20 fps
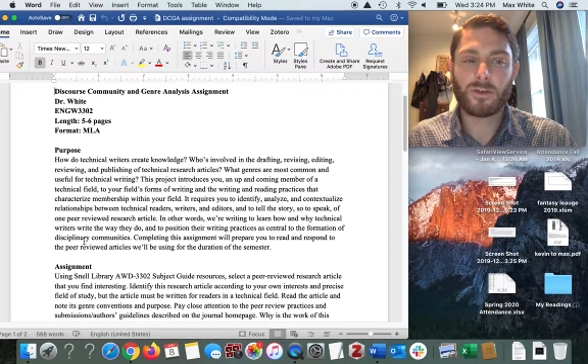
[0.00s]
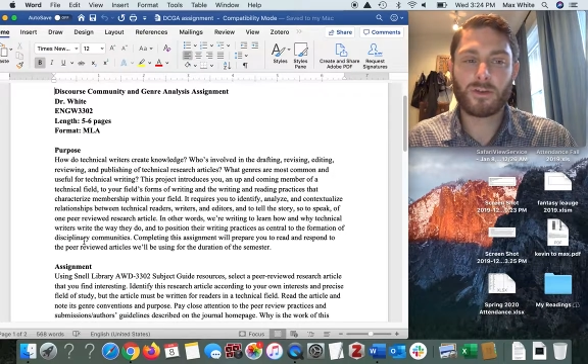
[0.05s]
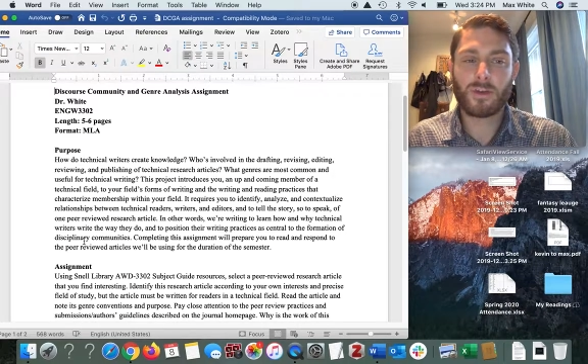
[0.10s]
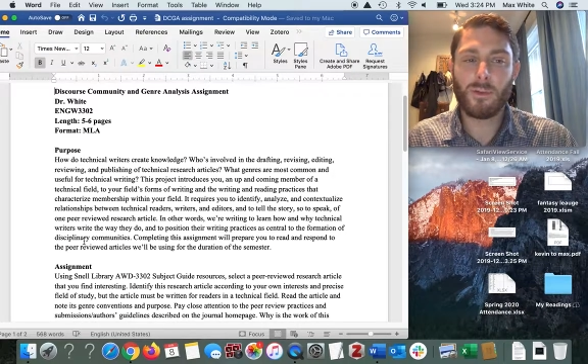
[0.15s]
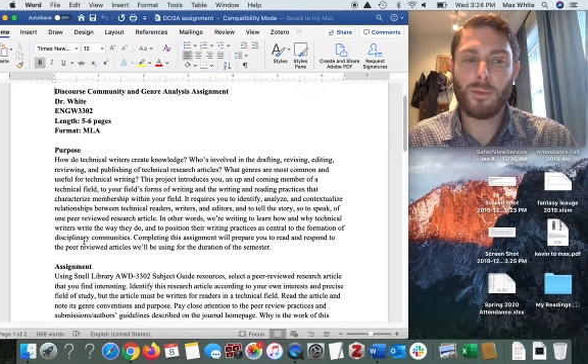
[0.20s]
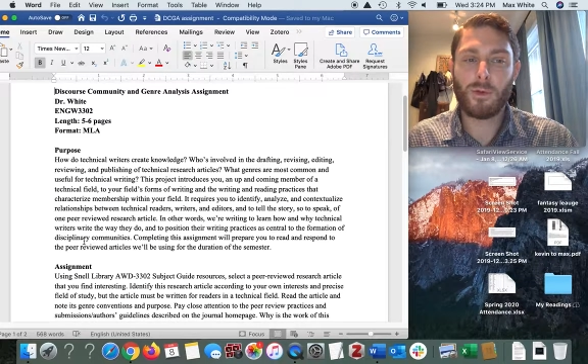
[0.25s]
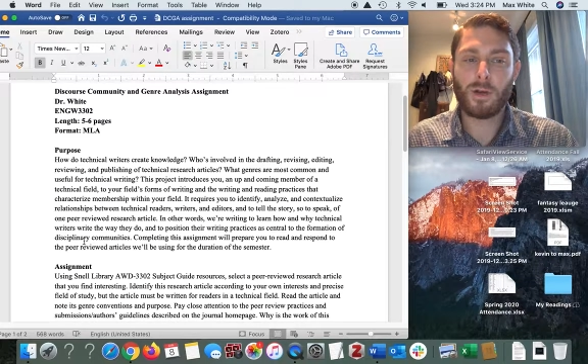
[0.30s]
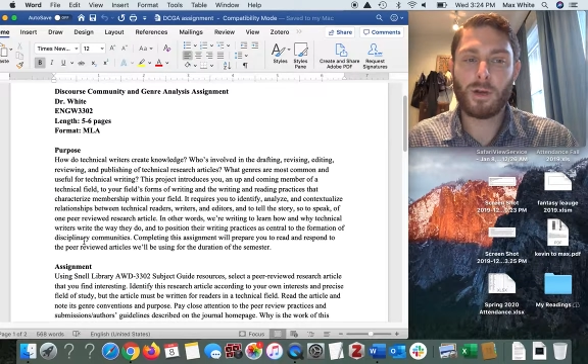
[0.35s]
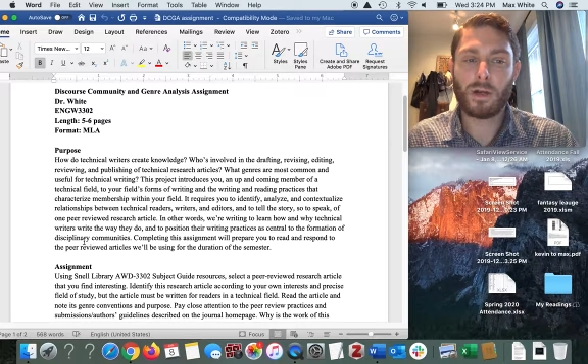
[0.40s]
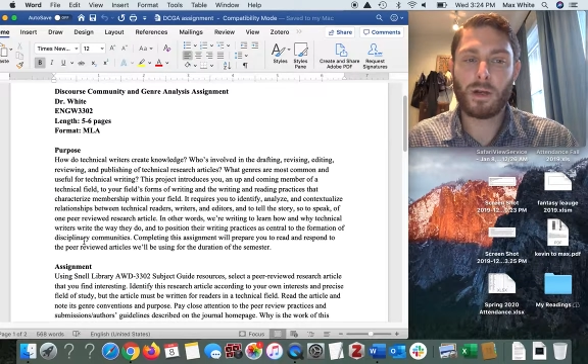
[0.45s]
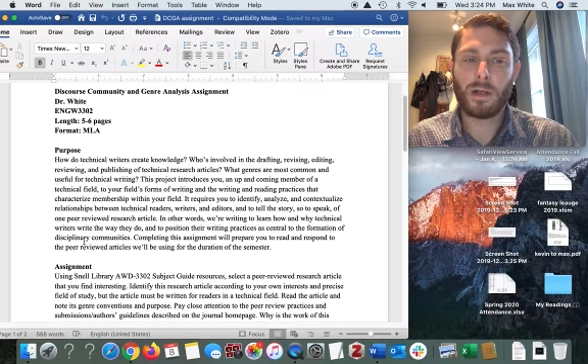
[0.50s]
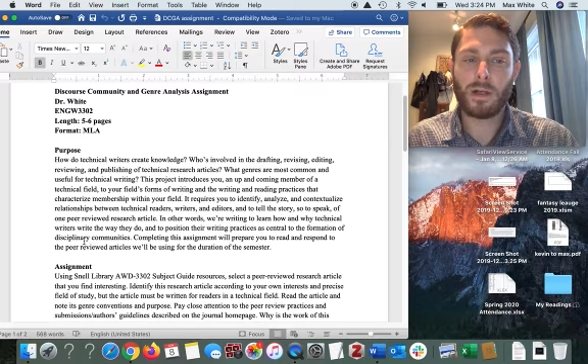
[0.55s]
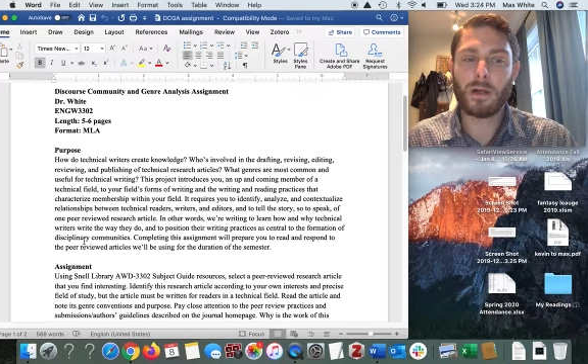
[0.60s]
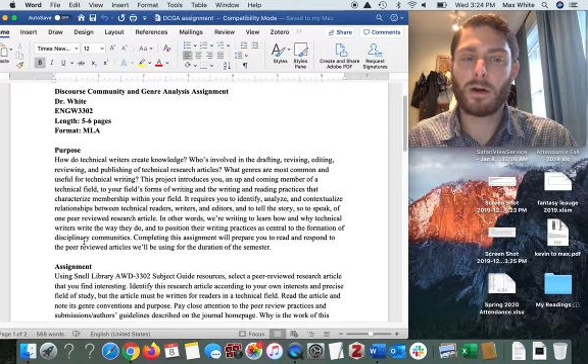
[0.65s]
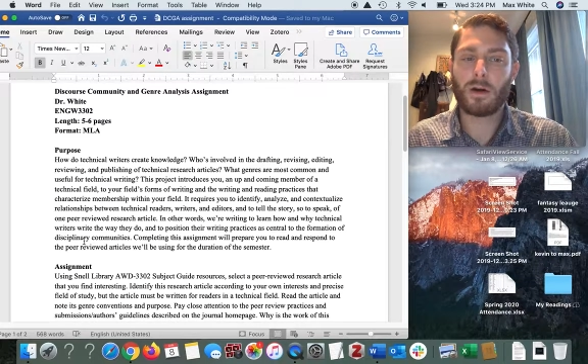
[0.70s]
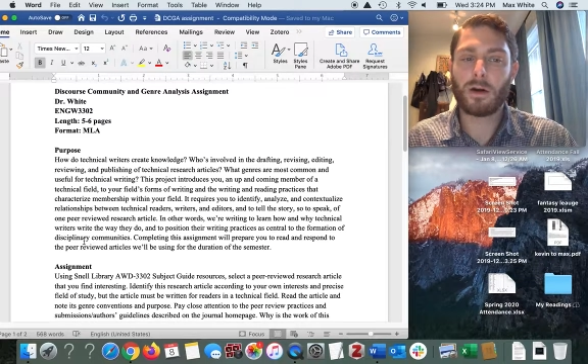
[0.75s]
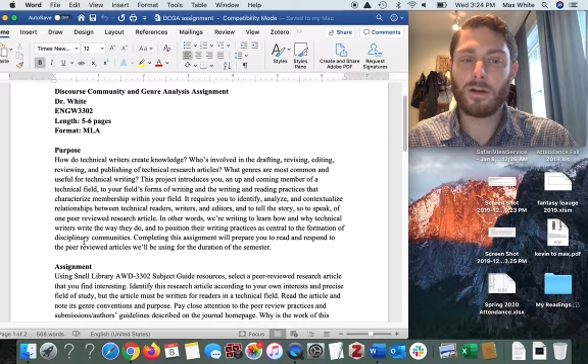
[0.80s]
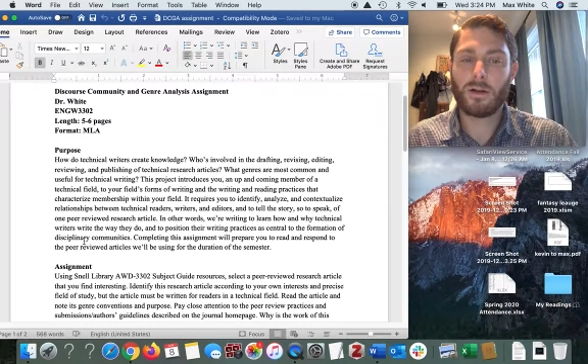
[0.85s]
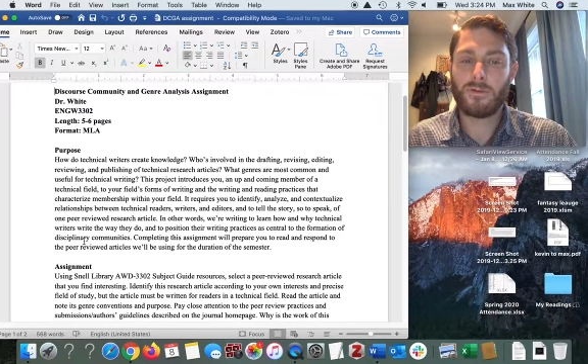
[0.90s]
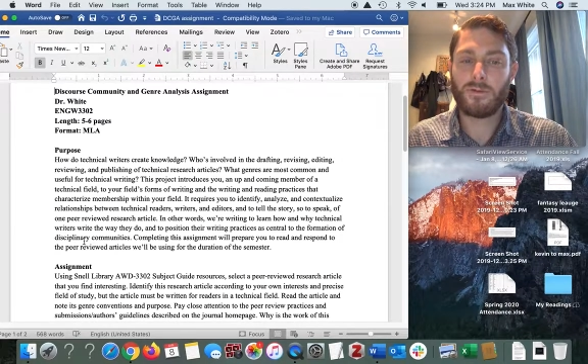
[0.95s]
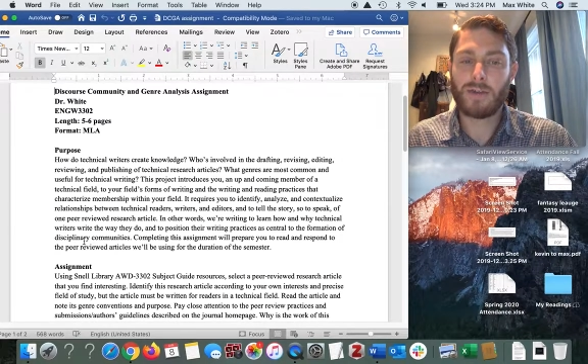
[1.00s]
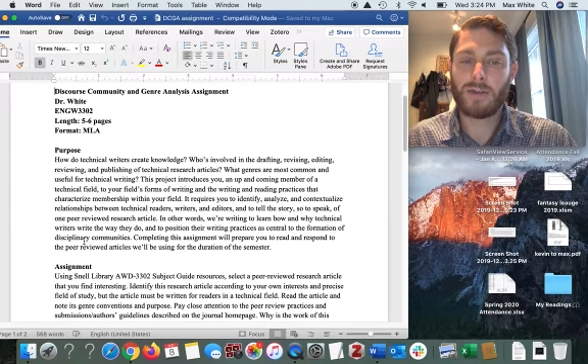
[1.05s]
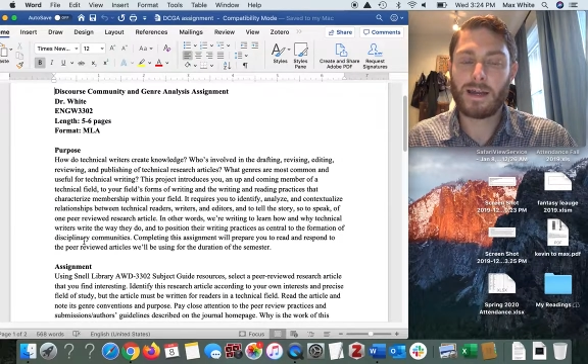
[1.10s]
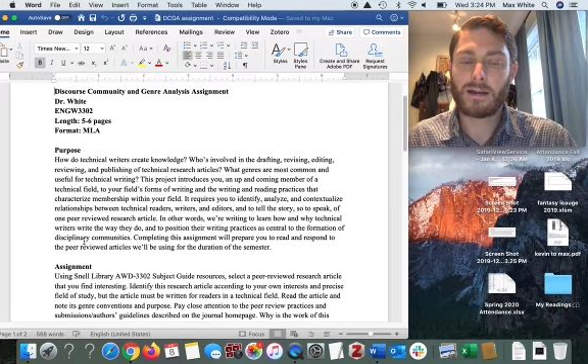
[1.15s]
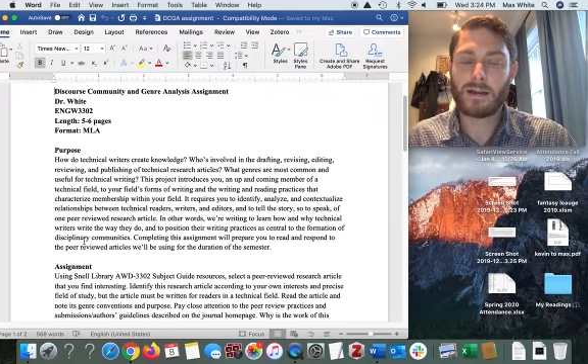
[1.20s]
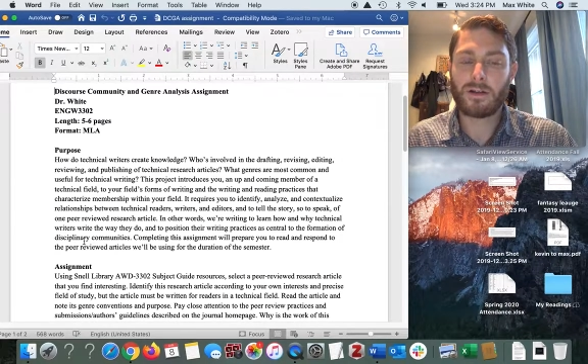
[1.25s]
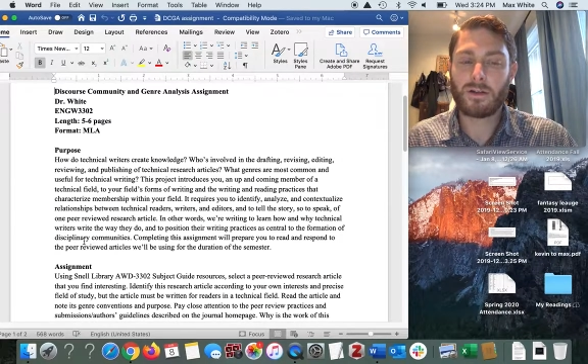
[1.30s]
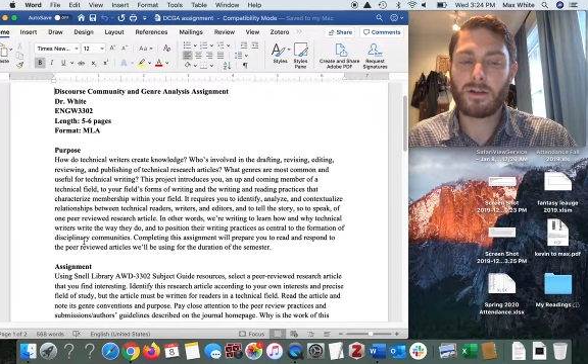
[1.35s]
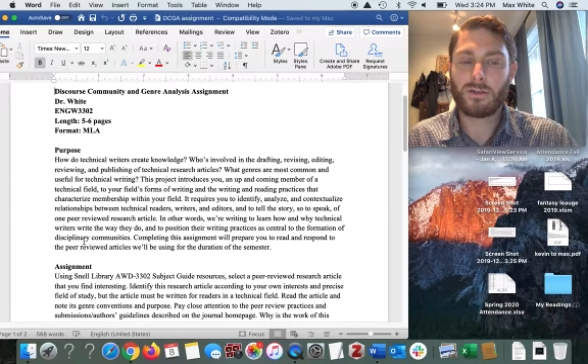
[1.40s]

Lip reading: community artifact.